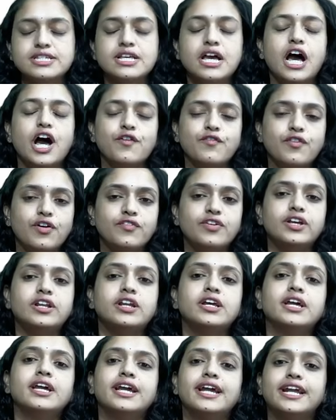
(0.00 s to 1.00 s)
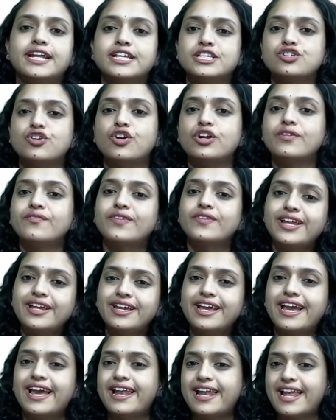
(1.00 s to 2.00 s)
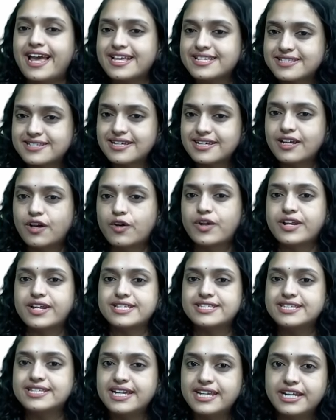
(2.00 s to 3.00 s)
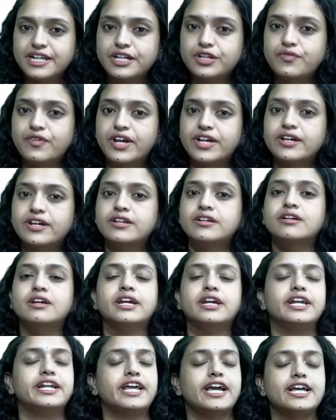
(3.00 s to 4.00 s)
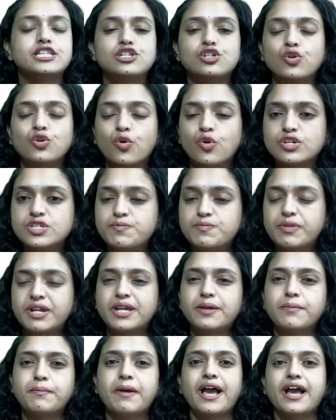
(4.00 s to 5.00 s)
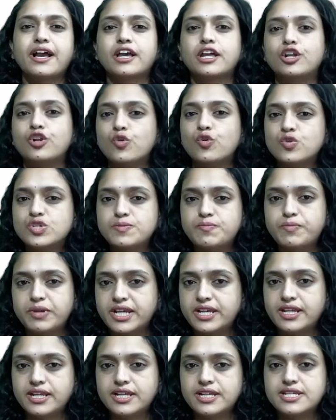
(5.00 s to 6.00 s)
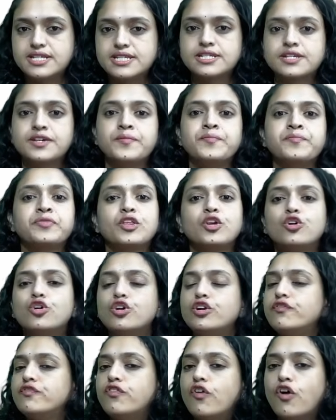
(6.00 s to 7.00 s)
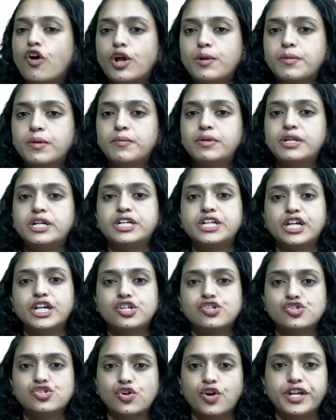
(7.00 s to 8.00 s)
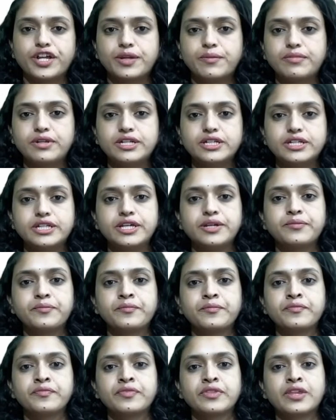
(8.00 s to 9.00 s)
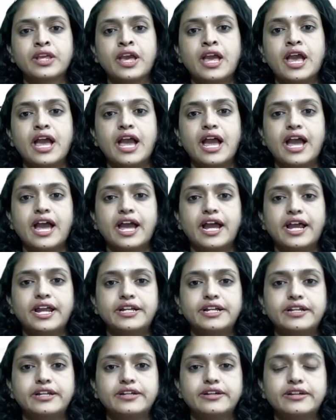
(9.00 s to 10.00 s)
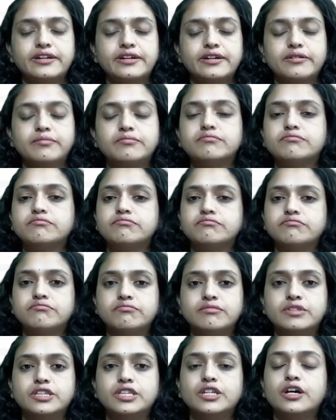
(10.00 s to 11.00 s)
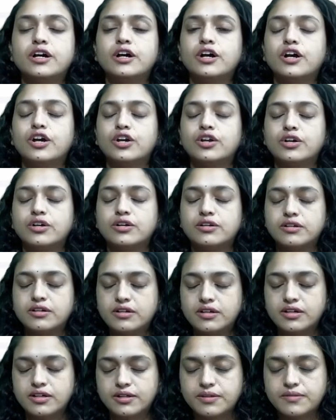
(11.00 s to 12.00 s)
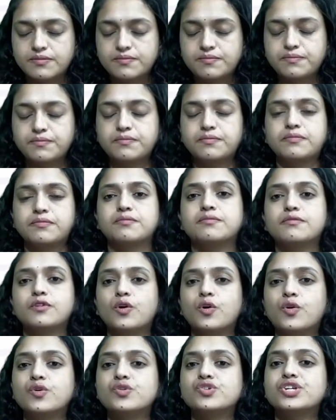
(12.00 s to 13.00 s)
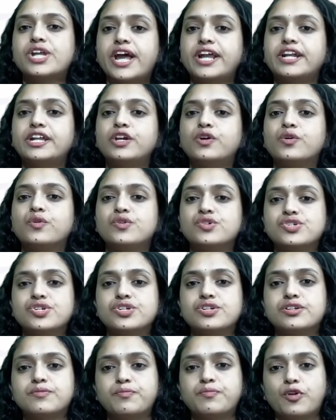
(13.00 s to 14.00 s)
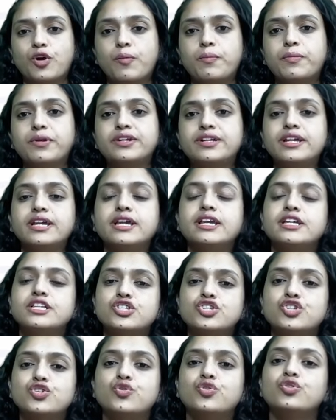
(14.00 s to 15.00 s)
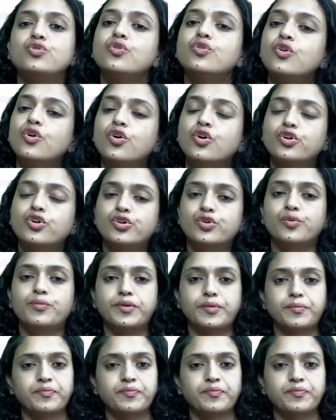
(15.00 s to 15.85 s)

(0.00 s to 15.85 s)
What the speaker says: However, it is not a very elastic or a resilient wire. It has low spring back and low springiness, good formability and joinability, and the corrosion anti-corrosion property is due to chromium.